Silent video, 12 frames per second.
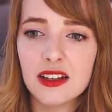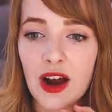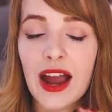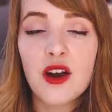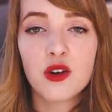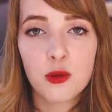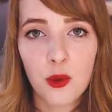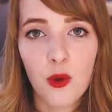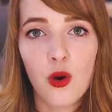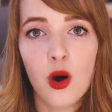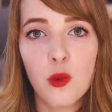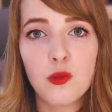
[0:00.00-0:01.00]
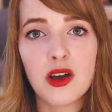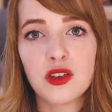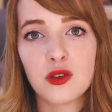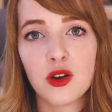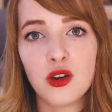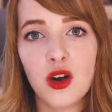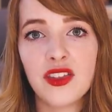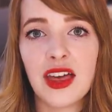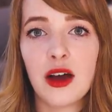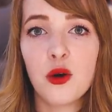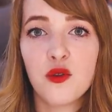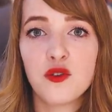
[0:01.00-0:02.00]
write a report on whether or not
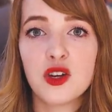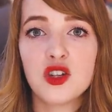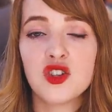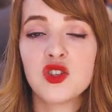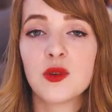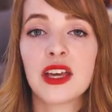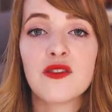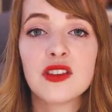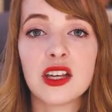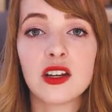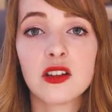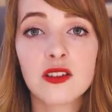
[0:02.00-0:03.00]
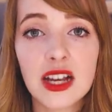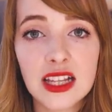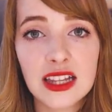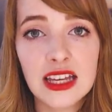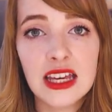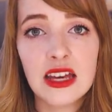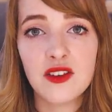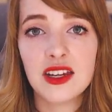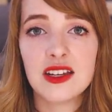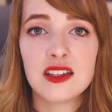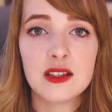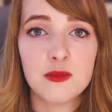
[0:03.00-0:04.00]
that orphanage is doing everything correctly, if it
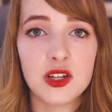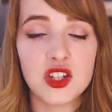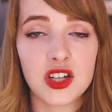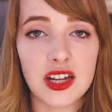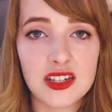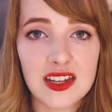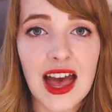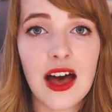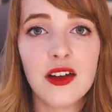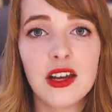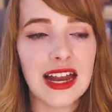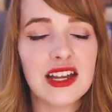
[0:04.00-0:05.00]
needs to be shut down.